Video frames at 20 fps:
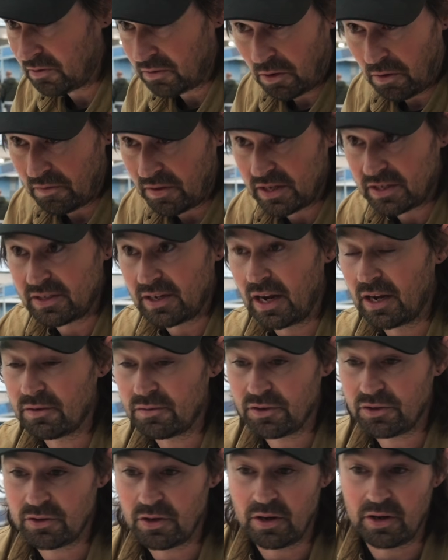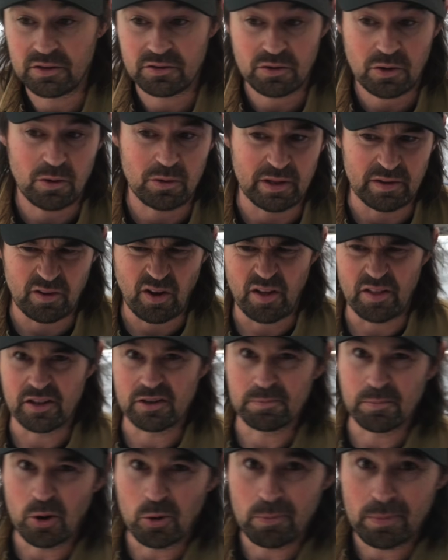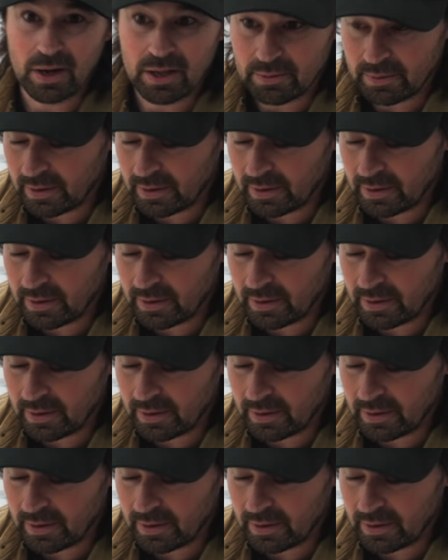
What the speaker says: sort of this size for sure. It's cool they've got this boat, by the